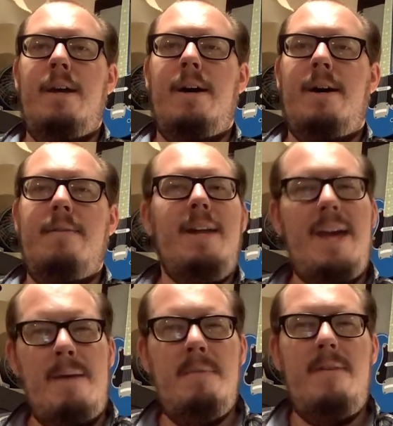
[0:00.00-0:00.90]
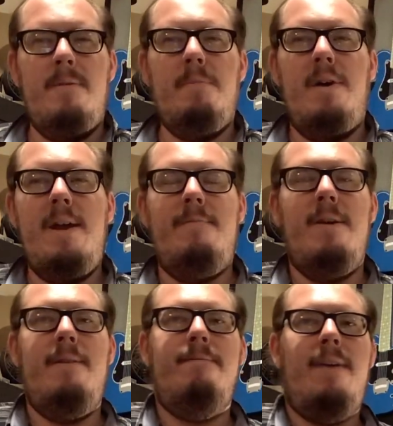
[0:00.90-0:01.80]
It can be if you're playing
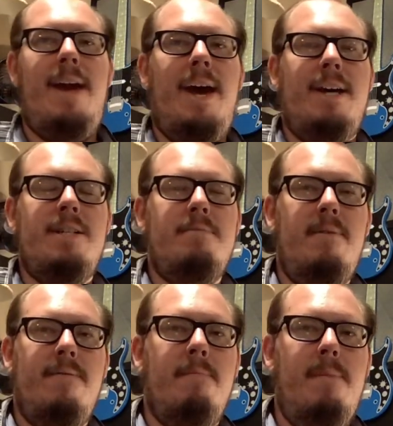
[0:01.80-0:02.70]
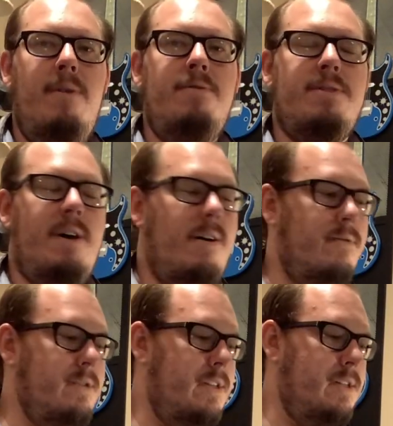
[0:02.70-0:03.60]
very fast, but for most
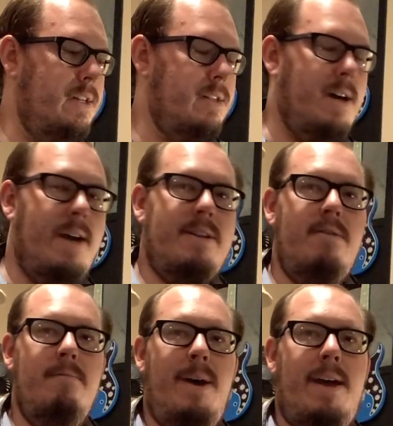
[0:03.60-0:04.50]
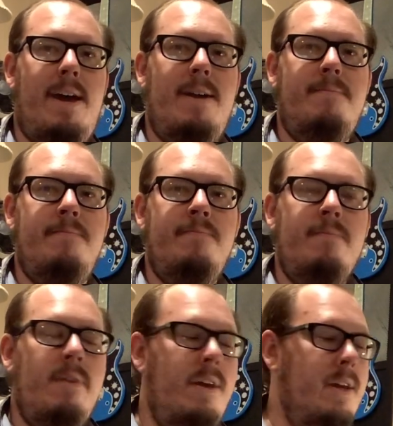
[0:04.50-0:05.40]
songs, it's not too bad.
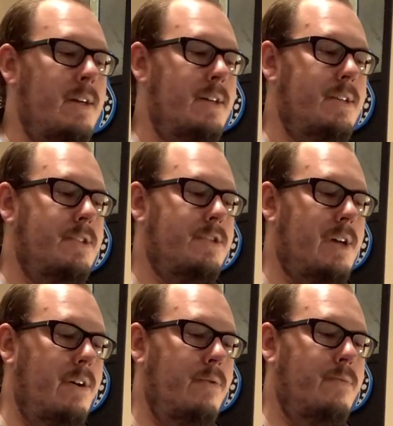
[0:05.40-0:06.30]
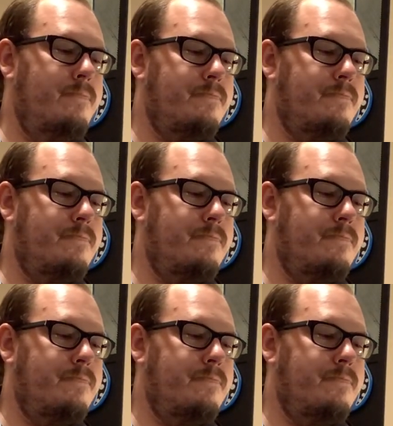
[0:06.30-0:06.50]
So